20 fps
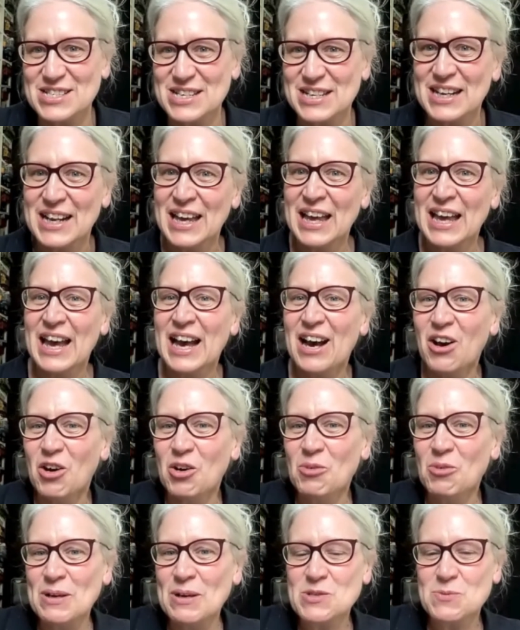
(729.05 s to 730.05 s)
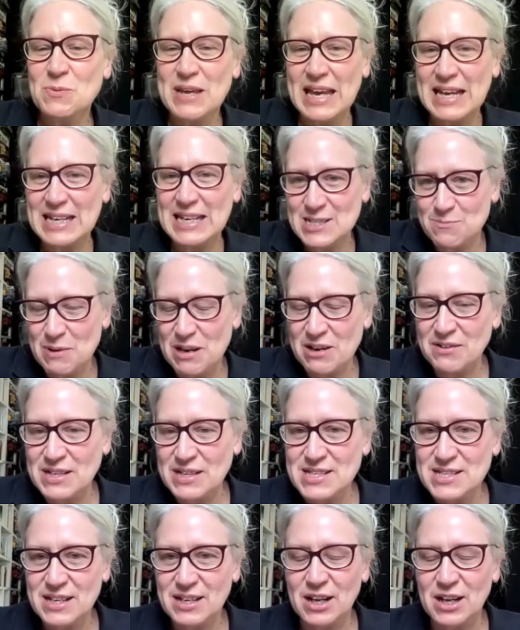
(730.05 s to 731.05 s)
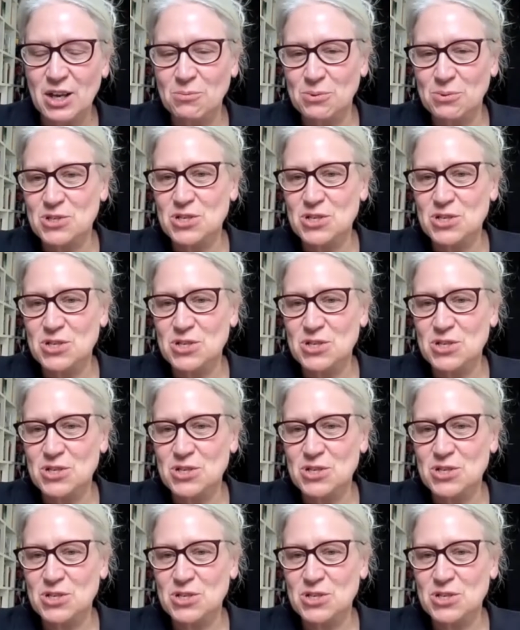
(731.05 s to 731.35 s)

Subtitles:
And almost we experience the global